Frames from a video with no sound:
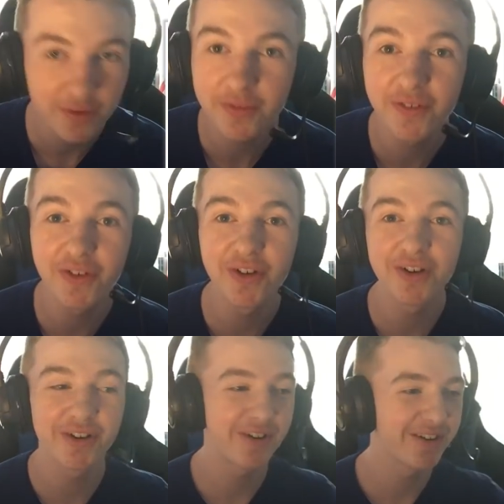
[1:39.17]

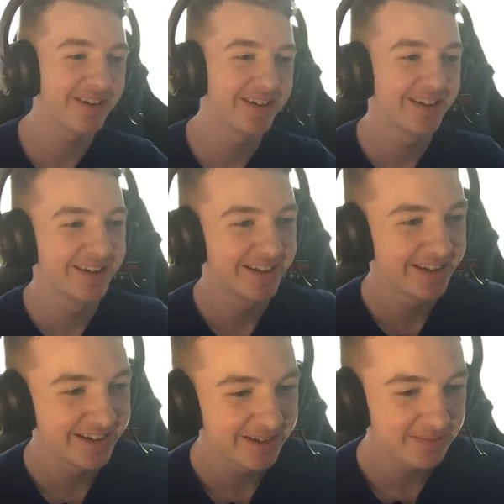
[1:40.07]
Oh,
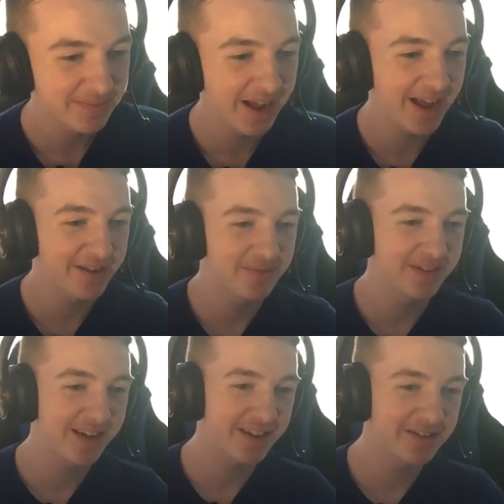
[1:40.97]
playing the
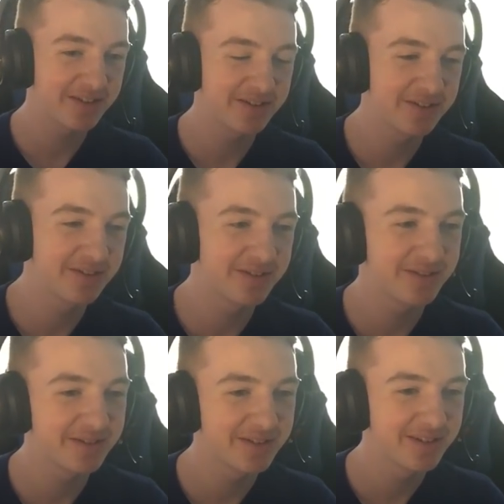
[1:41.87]

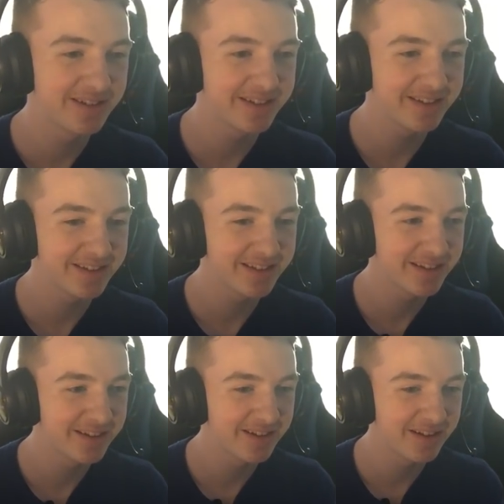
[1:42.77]
piano.
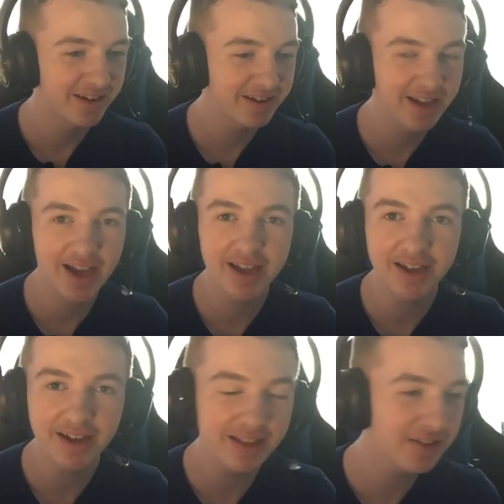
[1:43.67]
Okay,
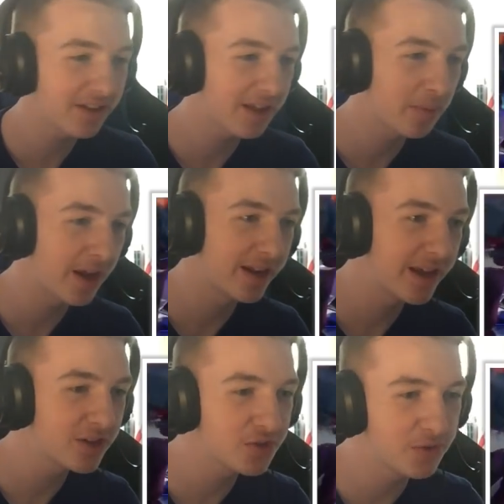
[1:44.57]
I didn't know they were playing
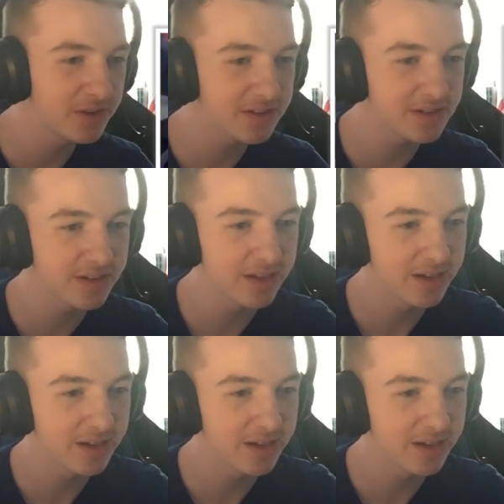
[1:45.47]
the instruments.